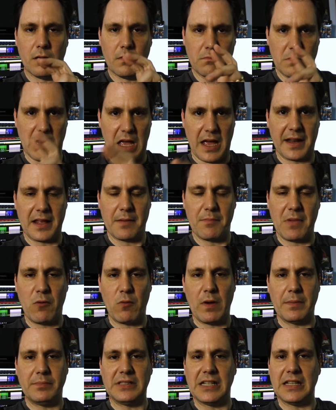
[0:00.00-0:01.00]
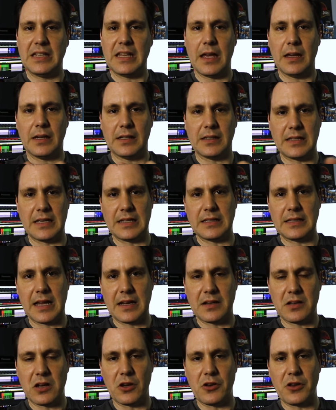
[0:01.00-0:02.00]
not on my website yet, so that's
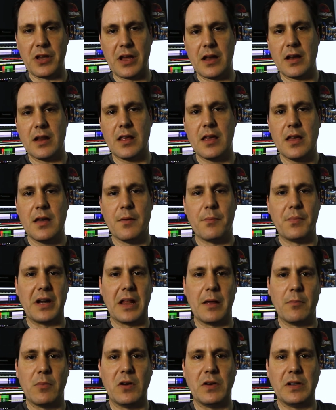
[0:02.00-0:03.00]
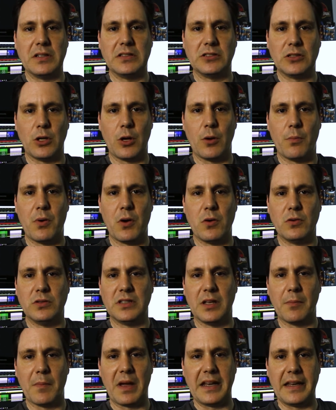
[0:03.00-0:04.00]
not done yet, but I'm going to start
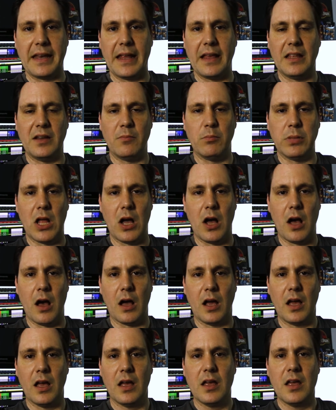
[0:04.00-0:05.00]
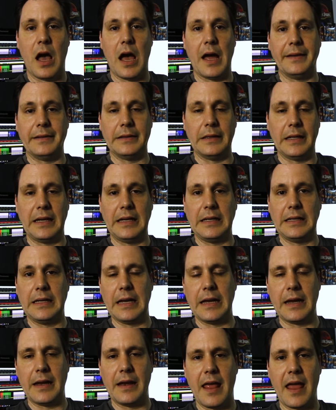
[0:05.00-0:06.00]
posting my daily blog on
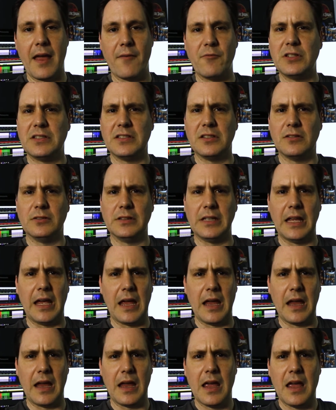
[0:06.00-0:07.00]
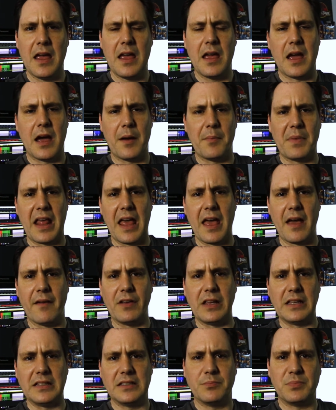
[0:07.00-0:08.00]
LinkedIn every single day. I'm going to have
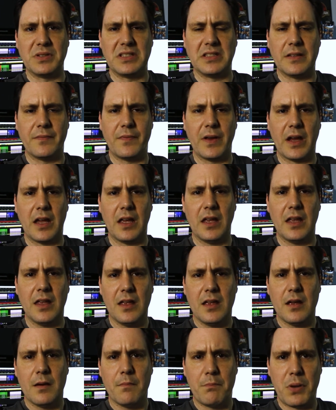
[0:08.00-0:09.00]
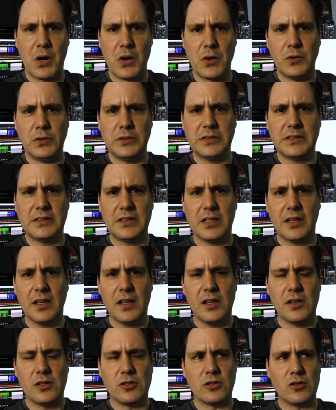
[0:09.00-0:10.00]
a specific post.
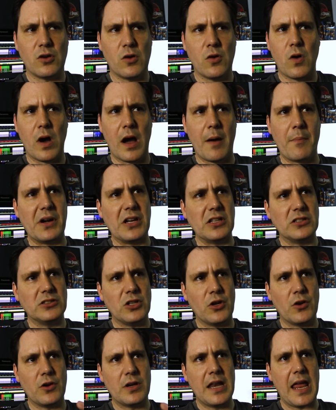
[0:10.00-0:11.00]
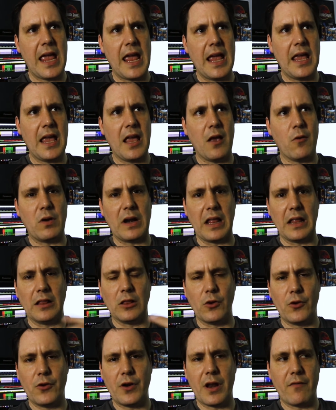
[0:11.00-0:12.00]
So I'm going to start taking what I
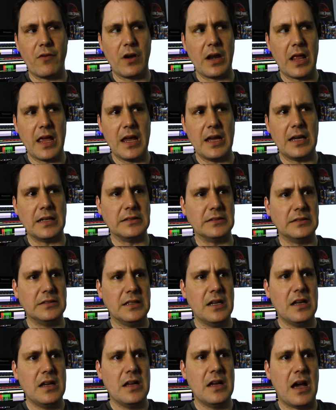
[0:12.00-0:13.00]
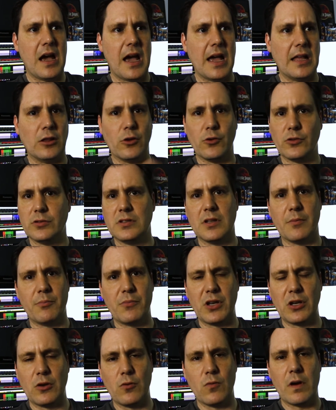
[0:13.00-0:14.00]
learn every day, because I learn
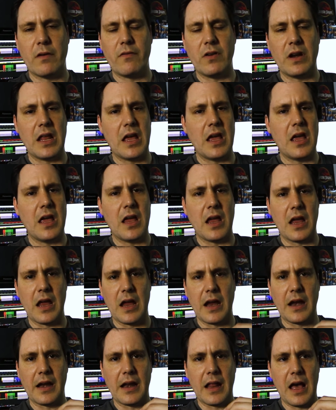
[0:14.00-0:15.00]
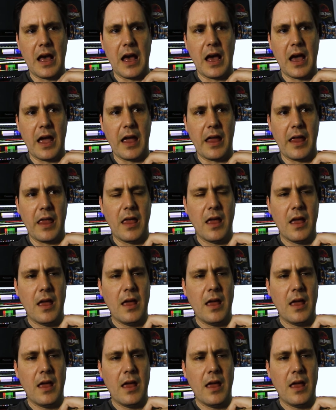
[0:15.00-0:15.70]
something new every day, and I